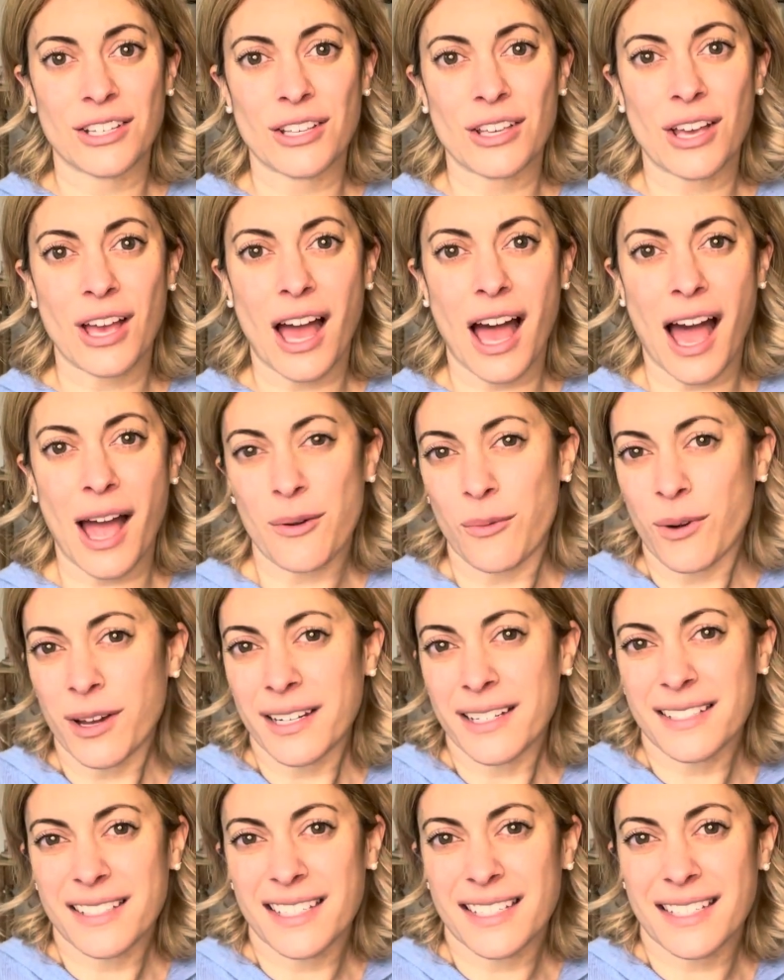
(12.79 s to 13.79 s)
I wanted to
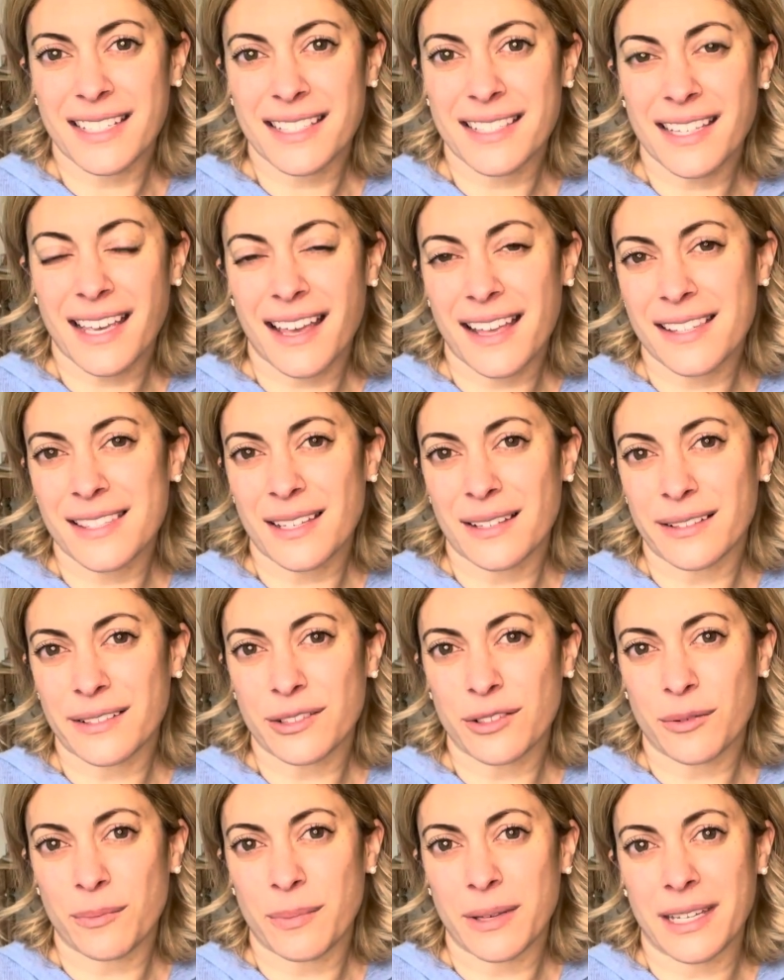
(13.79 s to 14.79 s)
discuss a little
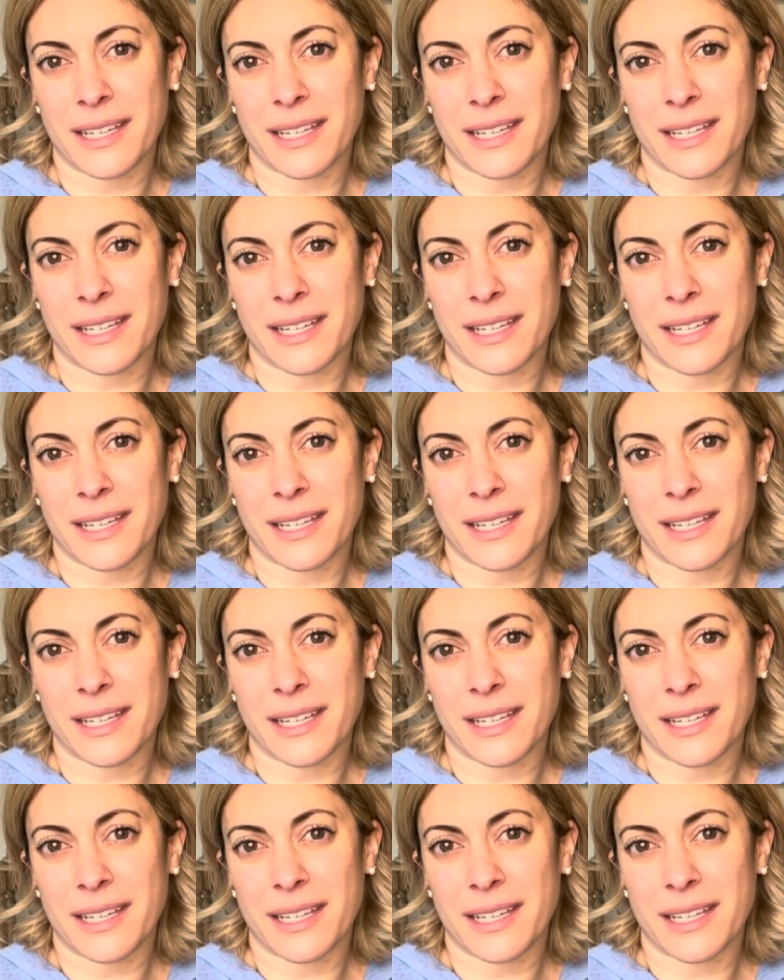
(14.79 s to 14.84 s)
bit